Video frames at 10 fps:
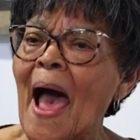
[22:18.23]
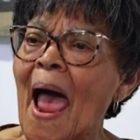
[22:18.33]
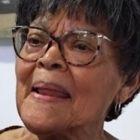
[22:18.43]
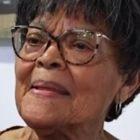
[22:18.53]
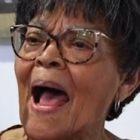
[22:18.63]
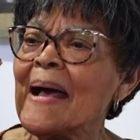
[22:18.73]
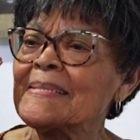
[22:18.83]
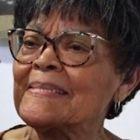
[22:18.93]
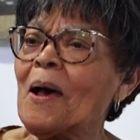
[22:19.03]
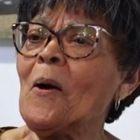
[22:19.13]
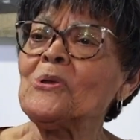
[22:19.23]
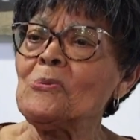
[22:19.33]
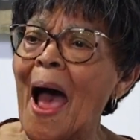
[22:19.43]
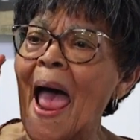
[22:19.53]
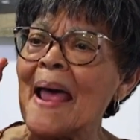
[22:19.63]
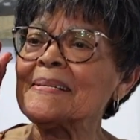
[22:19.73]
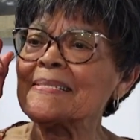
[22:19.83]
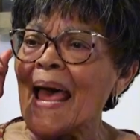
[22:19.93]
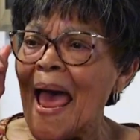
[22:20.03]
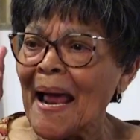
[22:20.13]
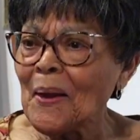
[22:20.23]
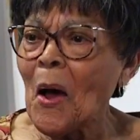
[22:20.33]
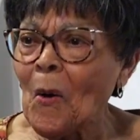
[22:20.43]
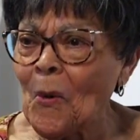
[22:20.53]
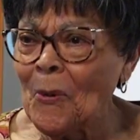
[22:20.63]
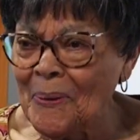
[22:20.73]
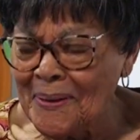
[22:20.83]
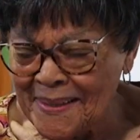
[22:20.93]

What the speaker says: I saw you, I had to say hello.